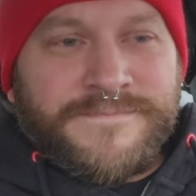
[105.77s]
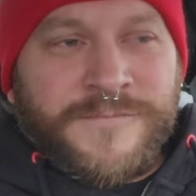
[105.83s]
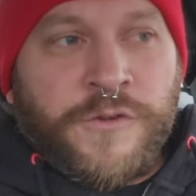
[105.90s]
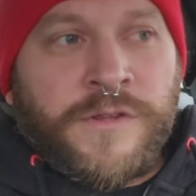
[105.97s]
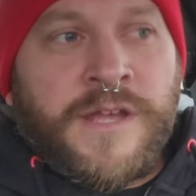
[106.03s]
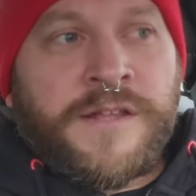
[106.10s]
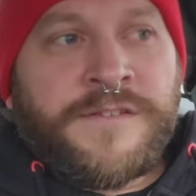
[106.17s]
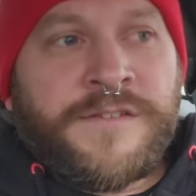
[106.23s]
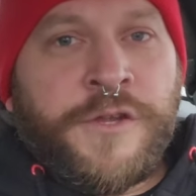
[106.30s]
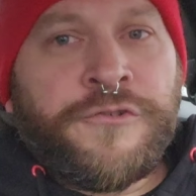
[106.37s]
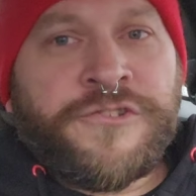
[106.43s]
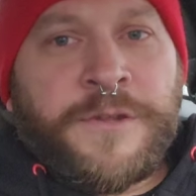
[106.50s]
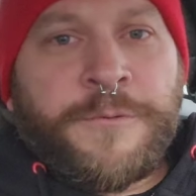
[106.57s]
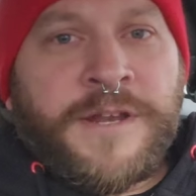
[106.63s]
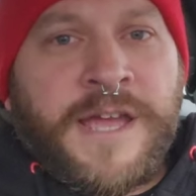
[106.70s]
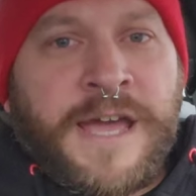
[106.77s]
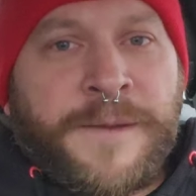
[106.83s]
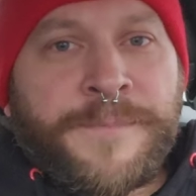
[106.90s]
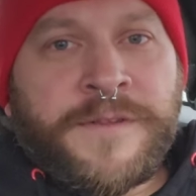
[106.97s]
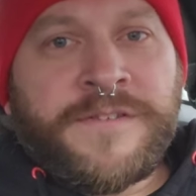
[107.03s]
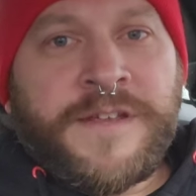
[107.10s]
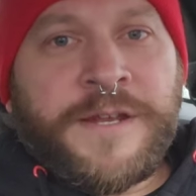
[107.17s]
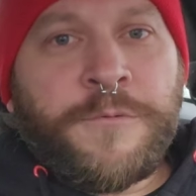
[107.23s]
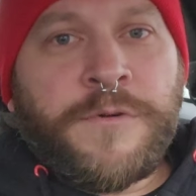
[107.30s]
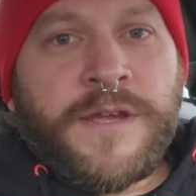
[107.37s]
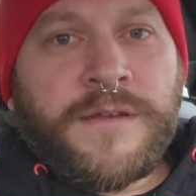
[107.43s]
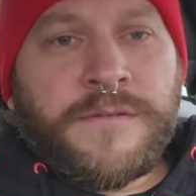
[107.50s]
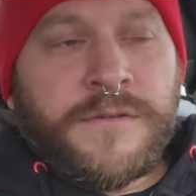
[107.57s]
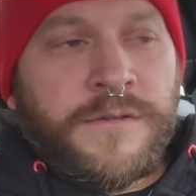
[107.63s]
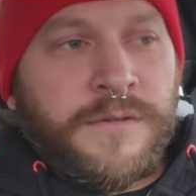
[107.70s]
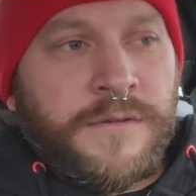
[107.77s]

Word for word: Well, that's usually what happens anyway.